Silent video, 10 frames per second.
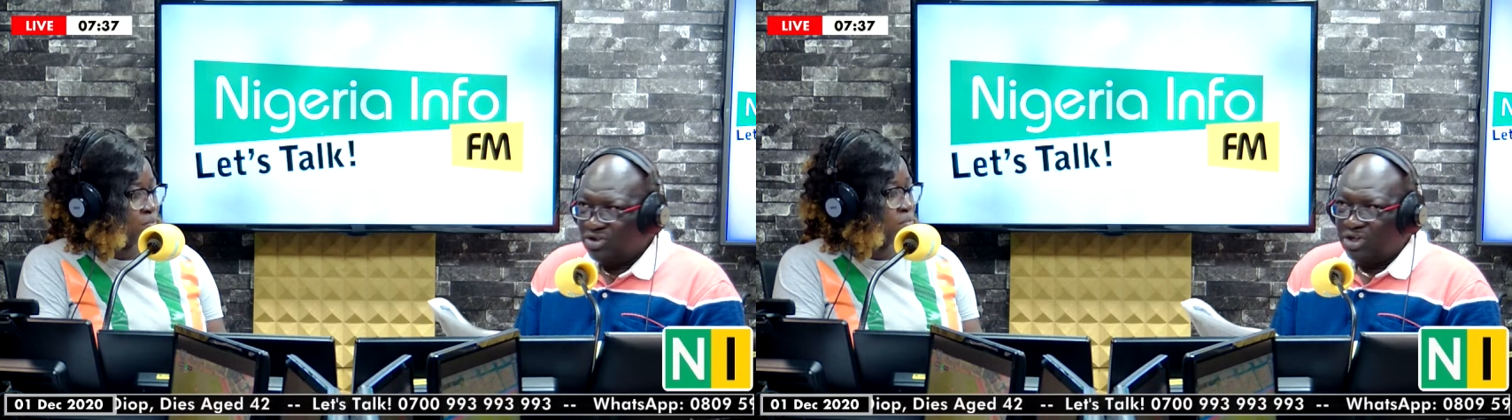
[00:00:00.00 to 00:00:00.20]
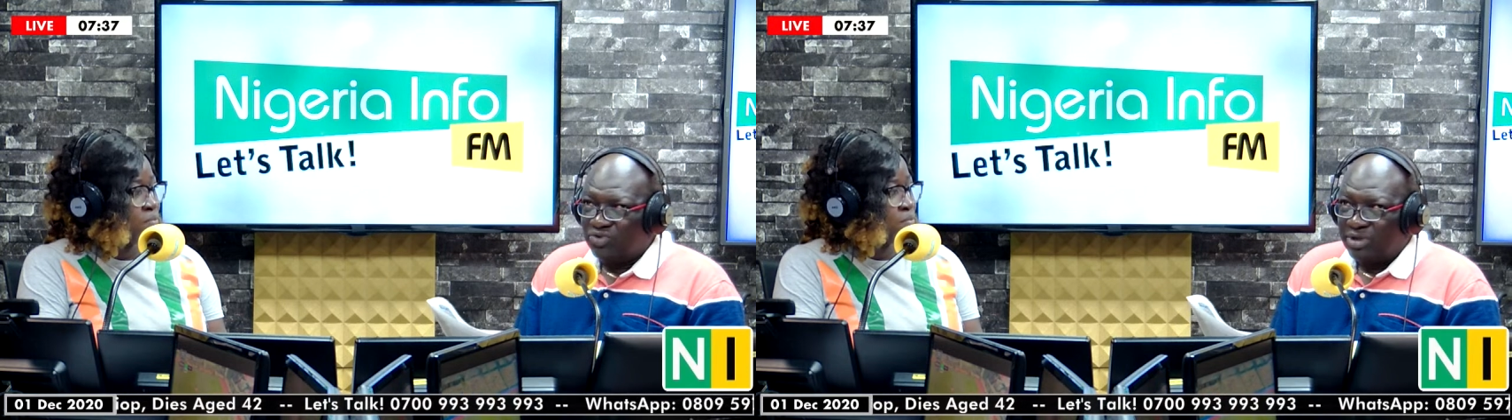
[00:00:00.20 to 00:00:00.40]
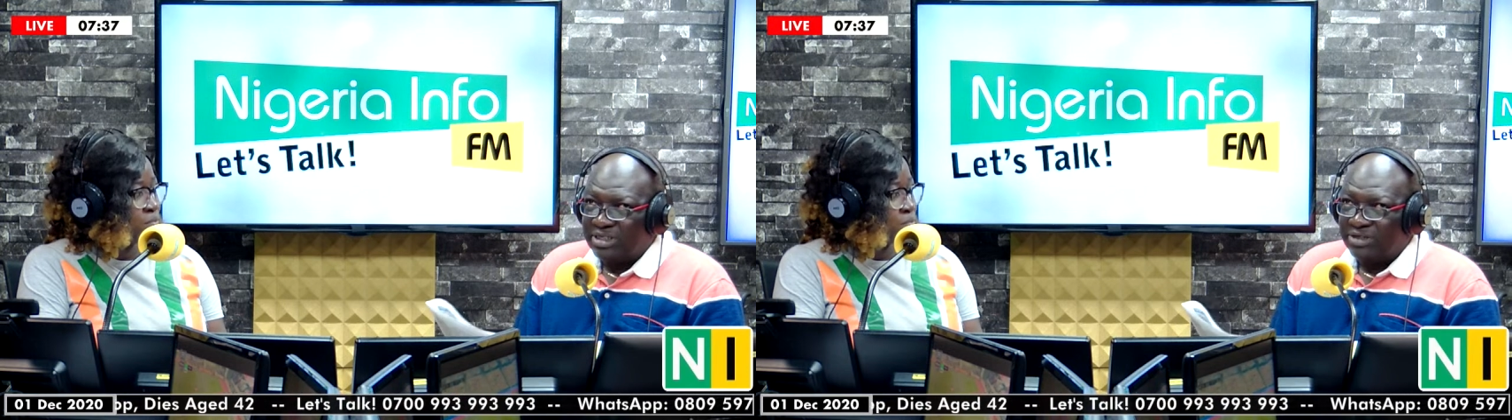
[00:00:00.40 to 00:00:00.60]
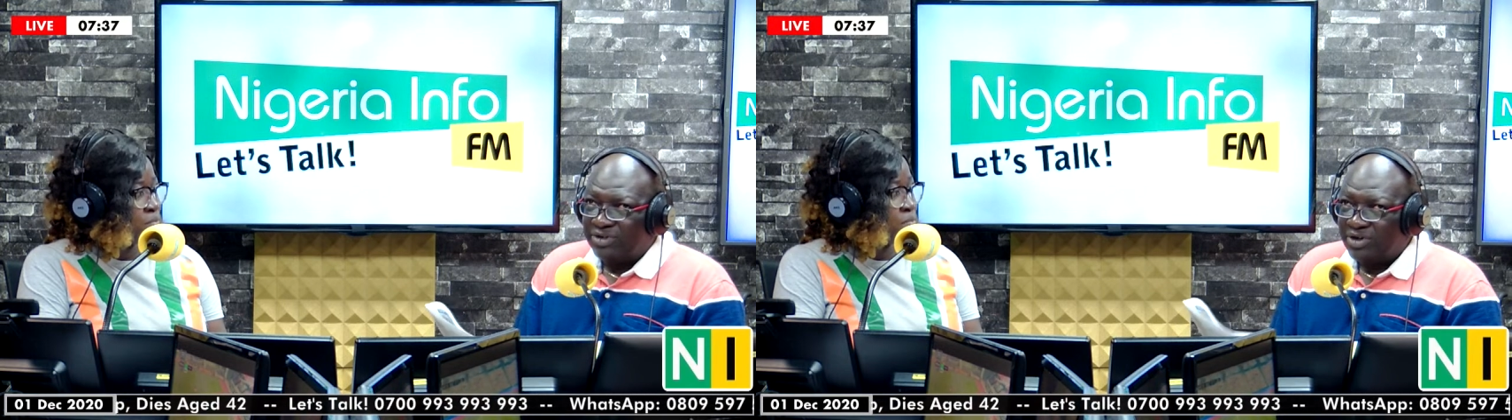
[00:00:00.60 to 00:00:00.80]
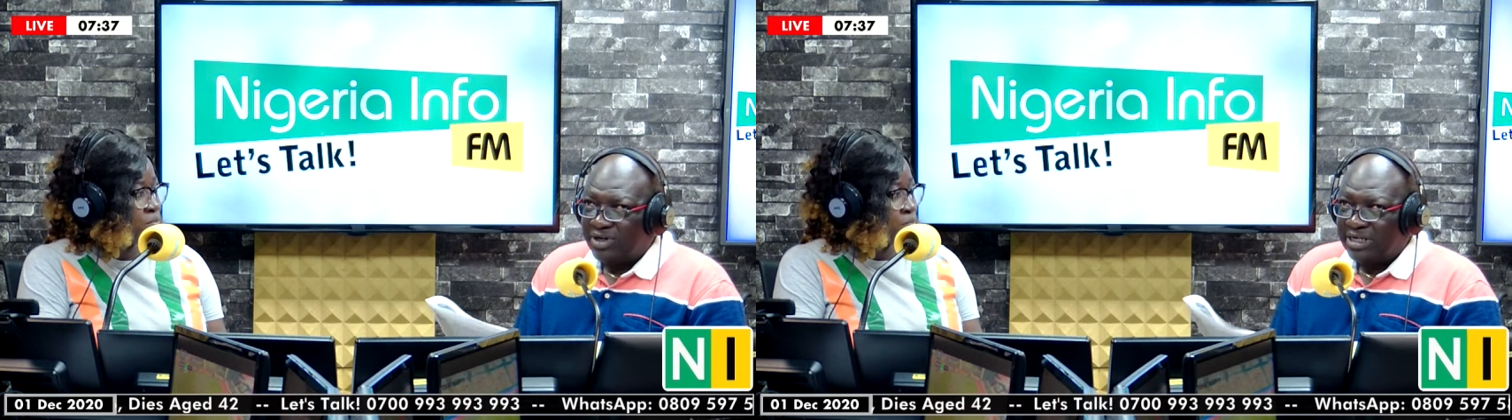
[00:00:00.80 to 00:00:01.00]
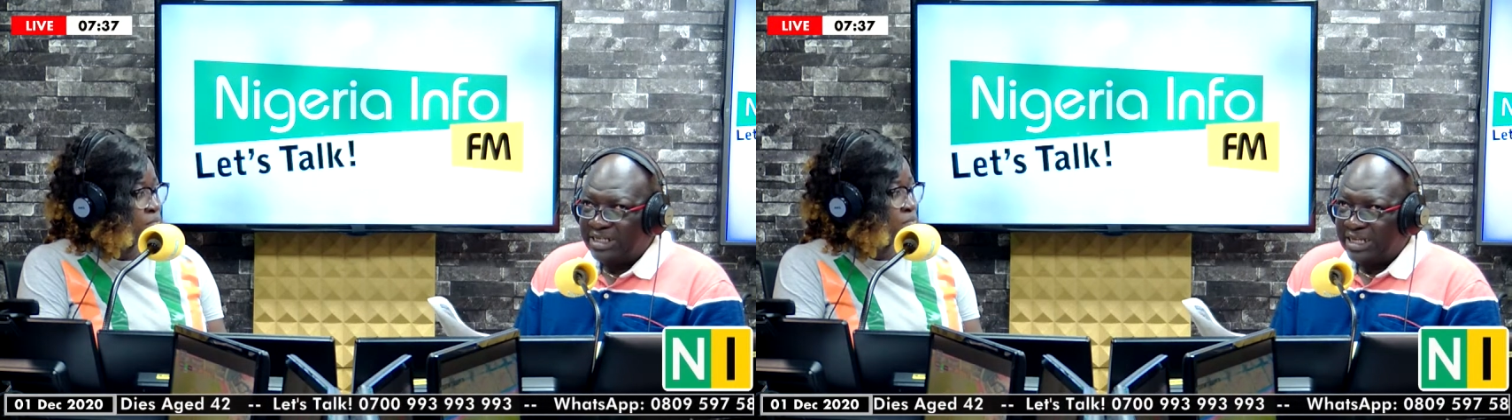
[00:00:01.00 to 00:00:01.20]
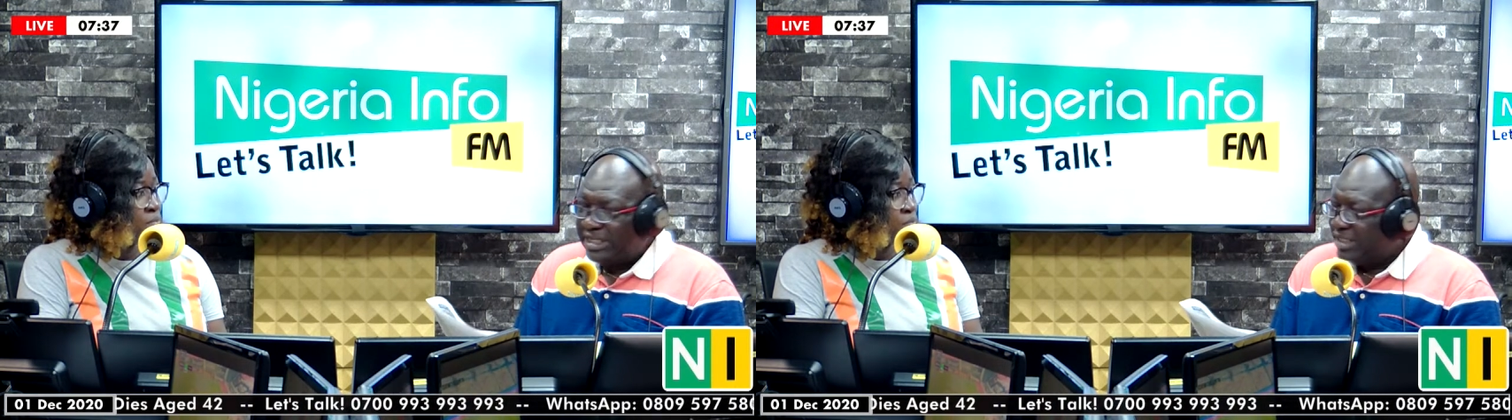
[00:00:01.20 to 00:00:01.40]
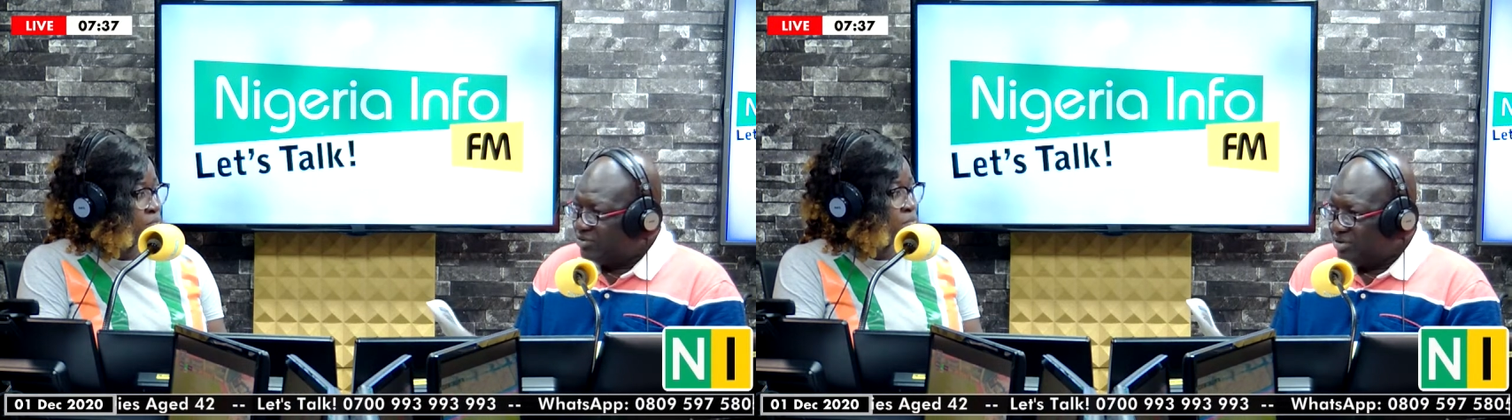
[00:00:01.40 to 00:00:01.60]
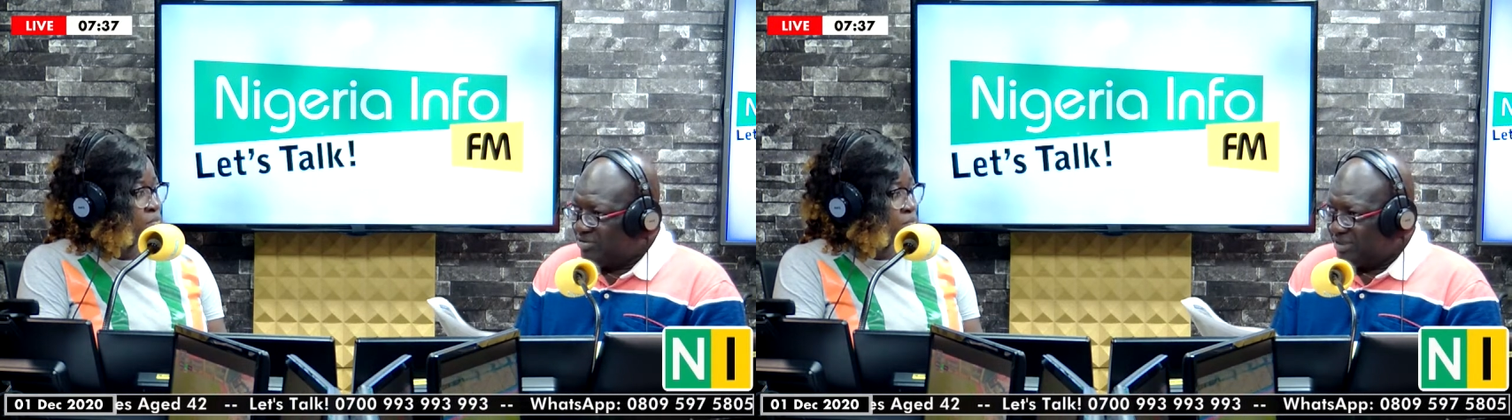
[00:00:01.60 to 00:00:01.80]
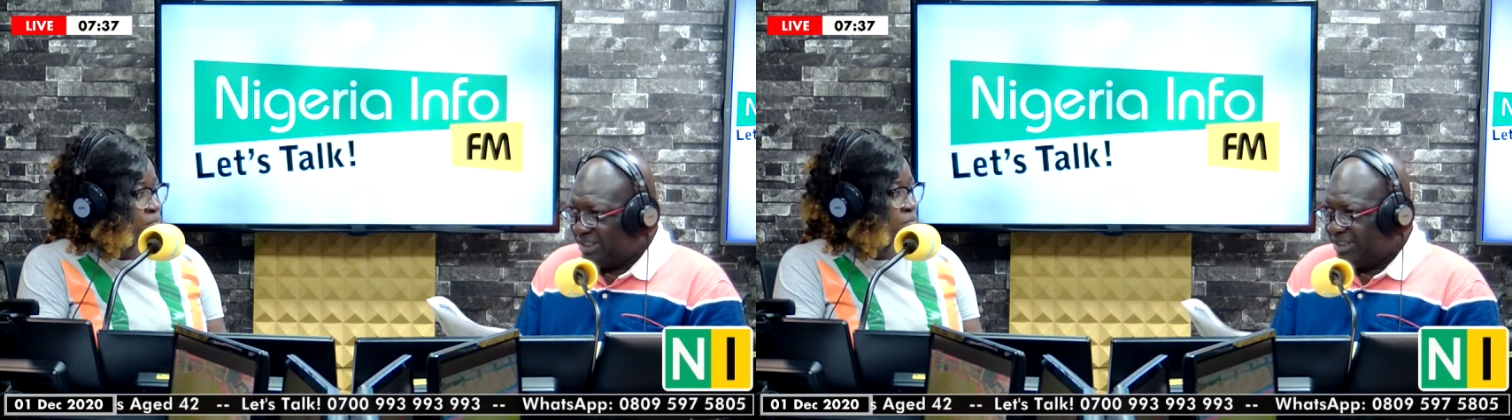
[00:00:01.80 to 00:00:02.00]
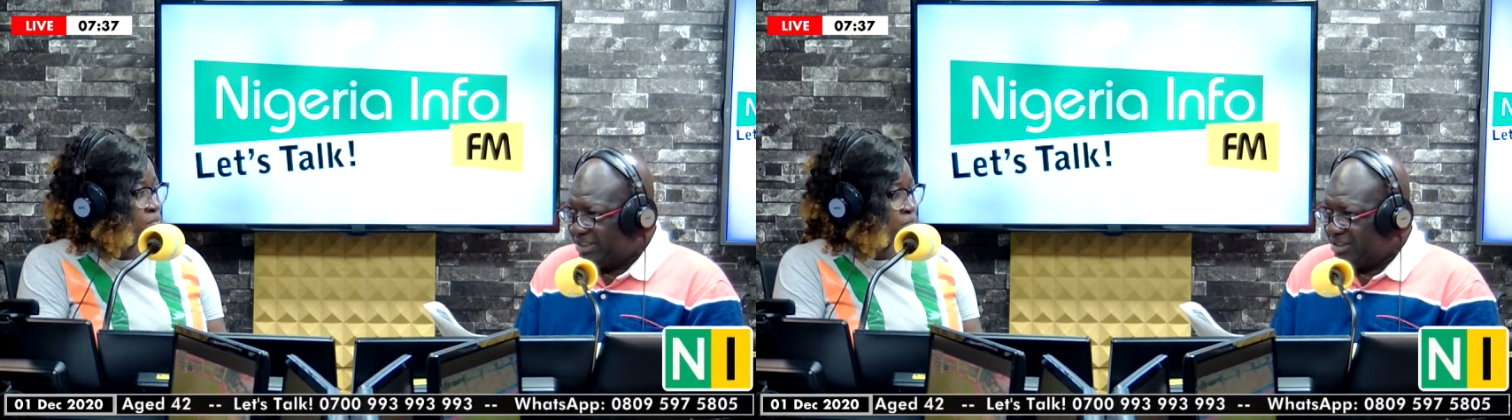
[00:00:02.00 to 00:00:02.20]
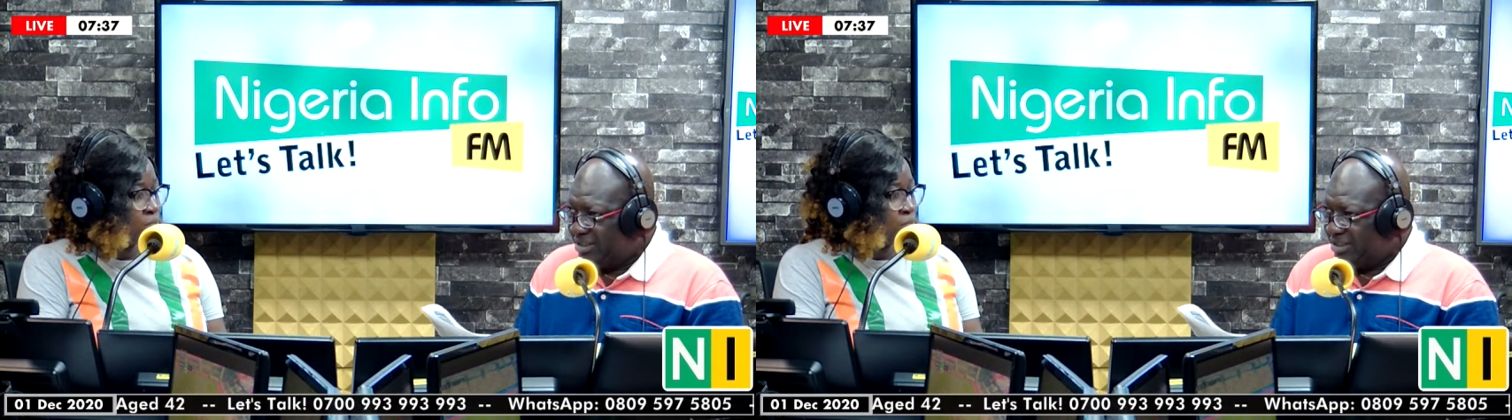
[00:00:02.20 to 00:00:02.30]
just want it recorded that that's what you said.